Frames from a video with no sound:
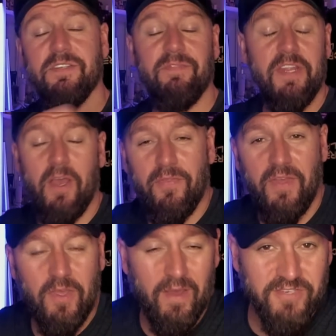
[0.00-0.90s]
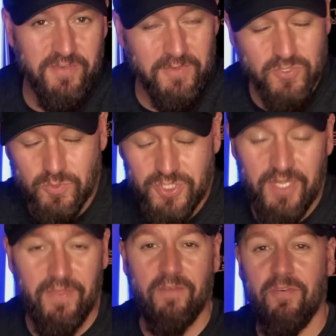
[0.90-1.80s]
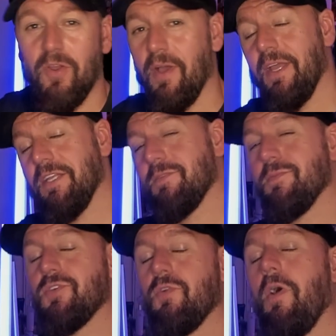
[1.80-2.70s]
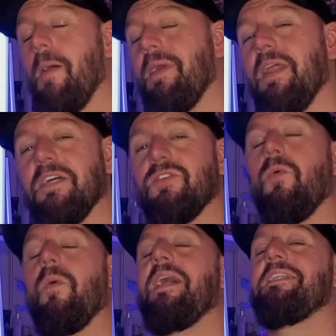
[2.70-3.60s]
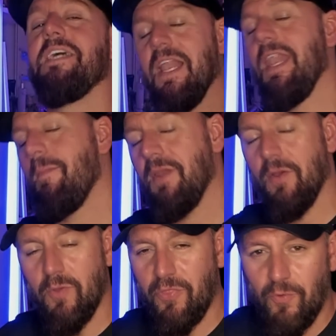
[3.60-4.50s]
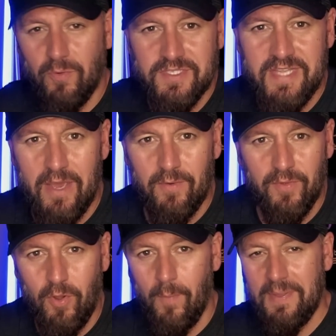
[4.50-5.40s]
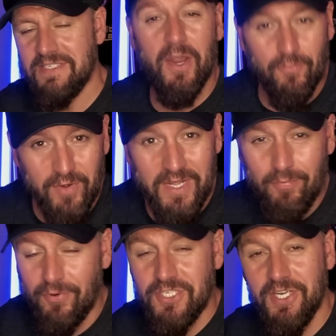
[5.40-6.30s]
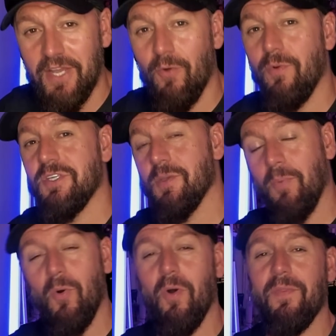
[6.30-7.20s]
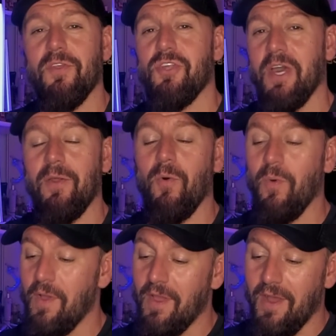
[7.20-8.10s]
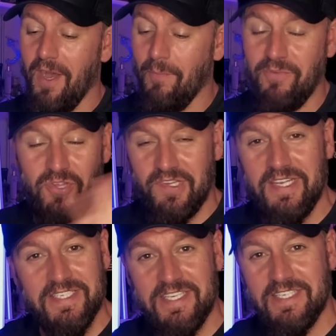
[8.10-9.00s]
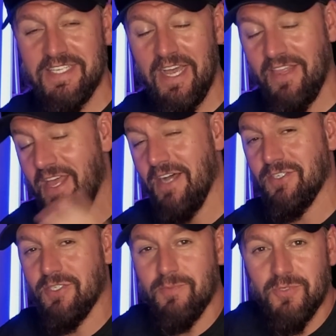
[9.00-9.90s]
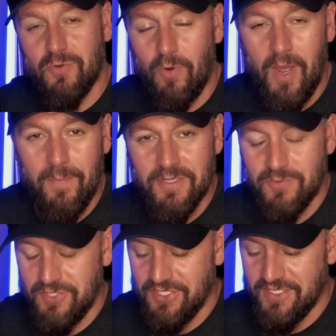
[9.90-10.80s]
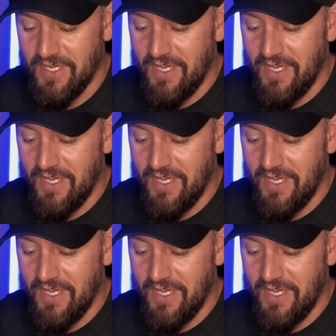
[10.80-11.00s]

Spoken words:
the video. Thank you ever so much for watching. Thank you for liking and subscribing. As always, let me know your thoughts down in the comments, and I really appreciate all your support on the channel. We just hit 68,000 subscribers, which is